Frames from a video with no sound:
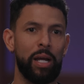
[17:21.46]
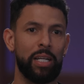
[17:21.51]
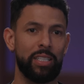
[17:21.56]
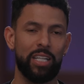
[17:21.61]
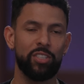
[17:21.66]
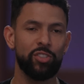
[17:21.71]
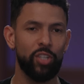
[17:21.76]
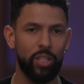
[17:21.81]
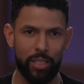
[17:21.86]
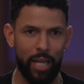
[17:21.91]
because
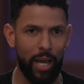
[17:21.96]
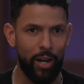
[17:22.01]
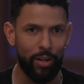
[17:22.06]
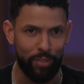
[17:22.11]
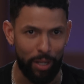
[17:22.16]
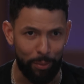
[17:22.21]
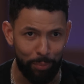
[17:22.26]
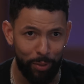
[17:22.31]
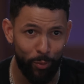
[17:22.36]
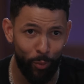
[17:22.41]
I shut it down
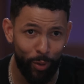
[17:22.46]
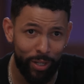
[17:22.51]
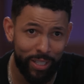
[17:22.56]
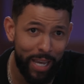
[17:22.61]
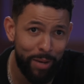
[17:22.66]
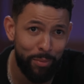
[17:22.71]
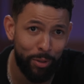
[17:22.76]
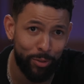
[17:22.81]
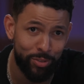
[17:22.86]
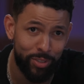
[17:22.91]
after that. I played one
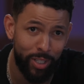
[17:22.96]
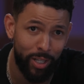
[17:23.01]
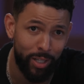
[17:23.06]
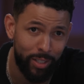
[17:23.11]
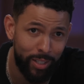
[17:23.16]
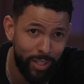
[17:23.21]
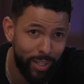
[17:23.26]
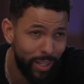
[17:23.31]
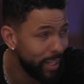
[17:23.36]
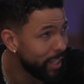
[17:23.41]
game, I was
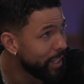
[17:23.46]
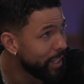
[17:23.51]
done. Yeah.